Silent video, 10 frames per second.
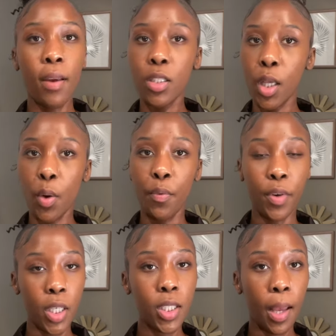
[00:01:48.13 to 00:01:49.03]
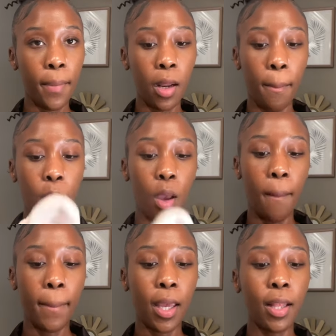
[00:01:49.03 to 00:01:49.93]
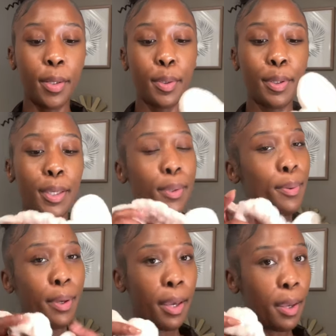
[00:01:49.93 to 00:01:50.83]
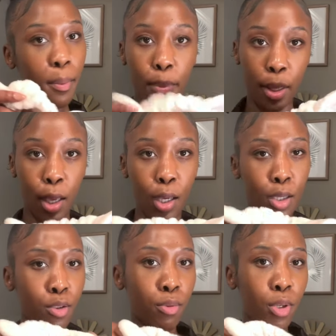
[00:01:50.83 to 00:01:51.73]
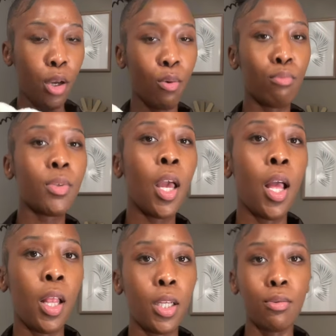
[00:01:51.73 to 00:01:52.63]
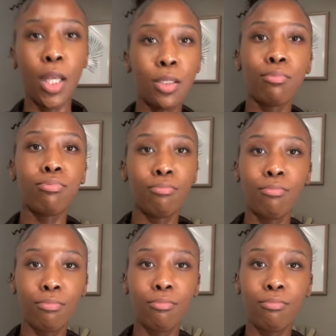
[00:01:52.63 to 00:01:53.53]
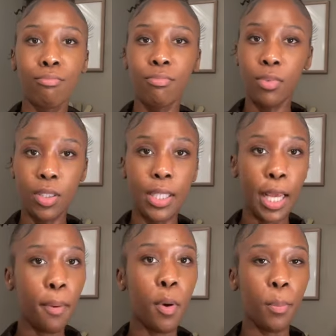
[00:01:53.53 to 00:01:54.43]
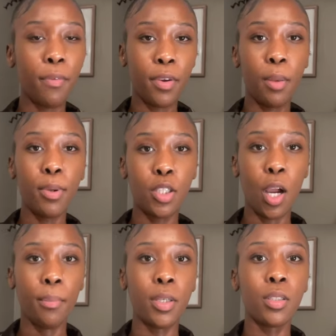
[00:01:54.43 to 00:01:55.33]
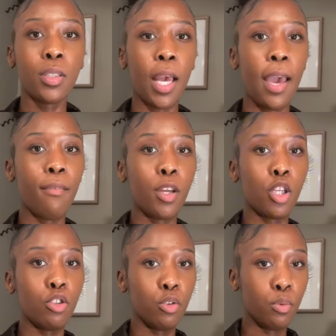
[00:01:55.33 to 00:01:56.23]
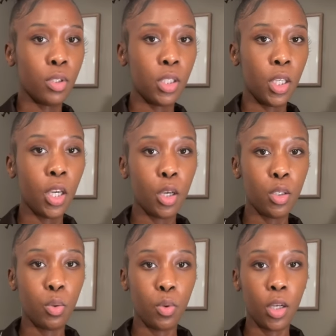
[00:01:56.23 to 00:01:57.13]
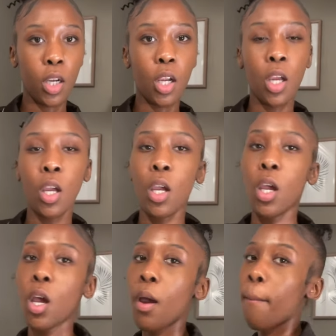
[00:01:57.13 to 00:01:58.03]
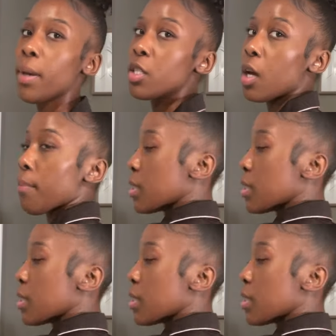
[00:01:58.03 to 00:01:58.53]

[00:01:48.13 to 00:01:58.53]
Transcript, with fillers: so first i'm gonna put on my little cute headband because you know like, like take a moment for the pajamas. I have on a Juicy Couture pajama